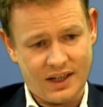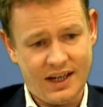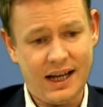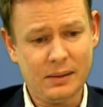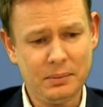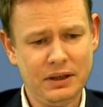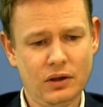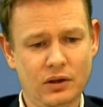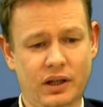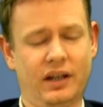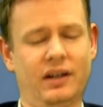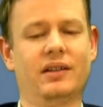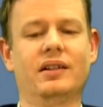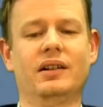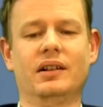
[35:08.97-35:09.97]
I'll be
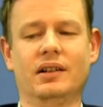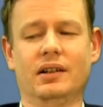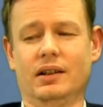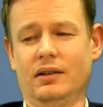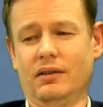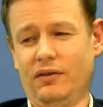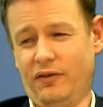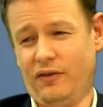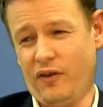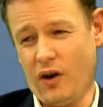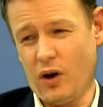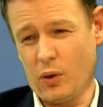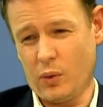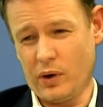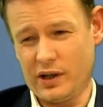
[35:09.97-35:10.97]
looking
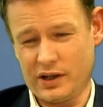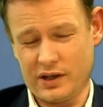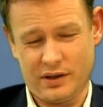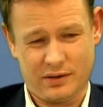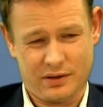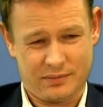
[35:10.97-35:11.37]
forward.